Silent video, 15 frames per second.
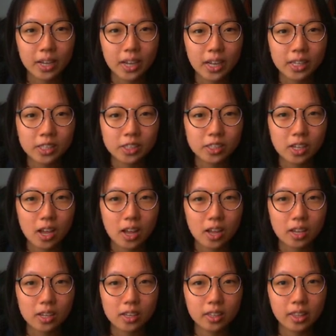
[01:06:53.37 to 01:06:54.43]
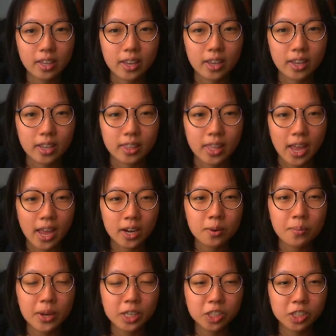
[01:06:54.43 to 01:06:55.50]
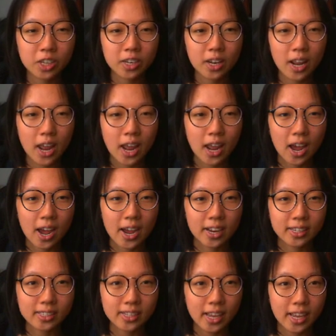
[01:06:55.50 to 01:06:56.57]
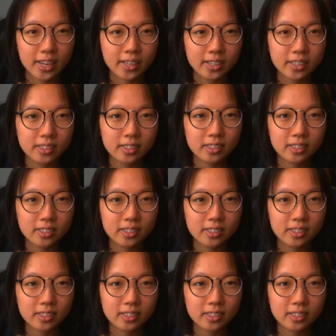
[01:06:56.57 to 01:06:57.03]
It's the animation AI takes